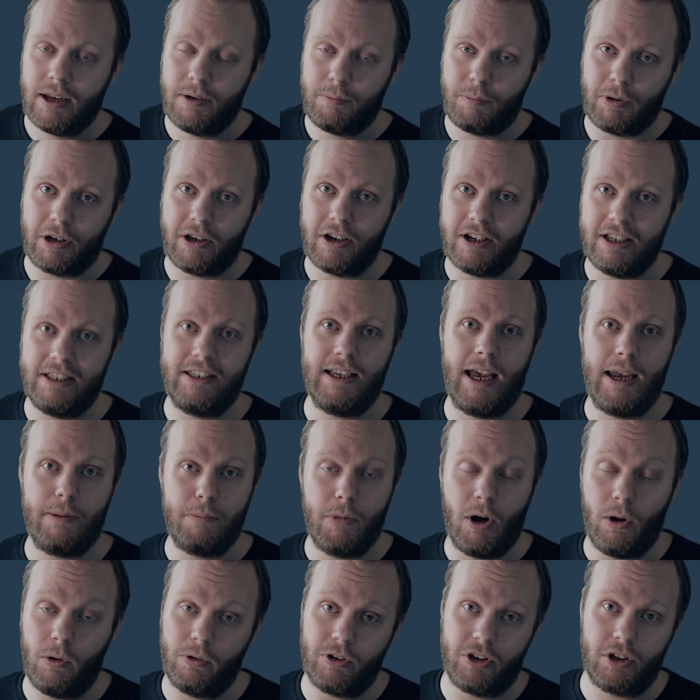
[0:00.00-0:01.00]
because I'm
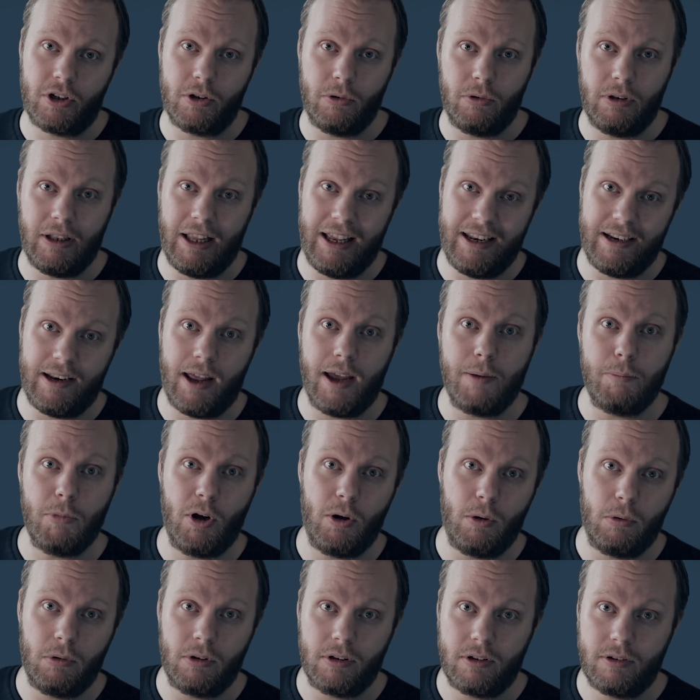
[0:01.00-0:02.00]
old school and I'm
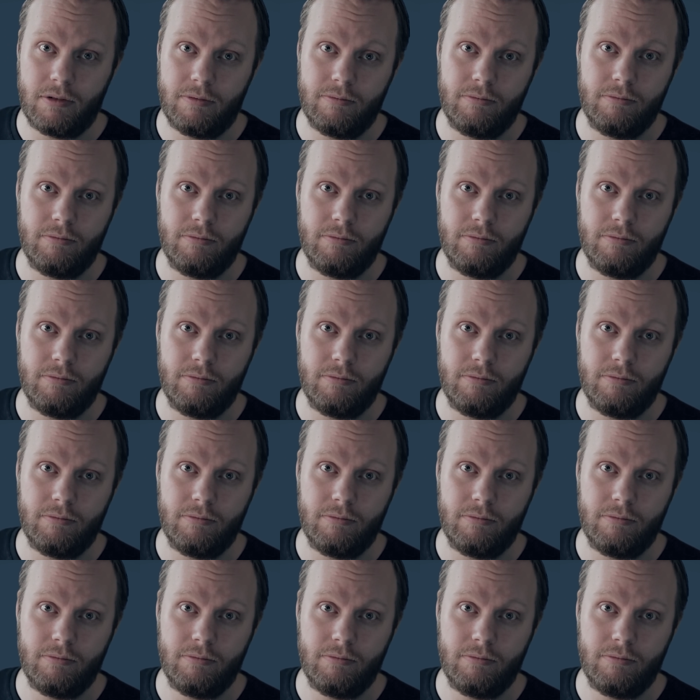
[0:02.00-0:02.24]
old.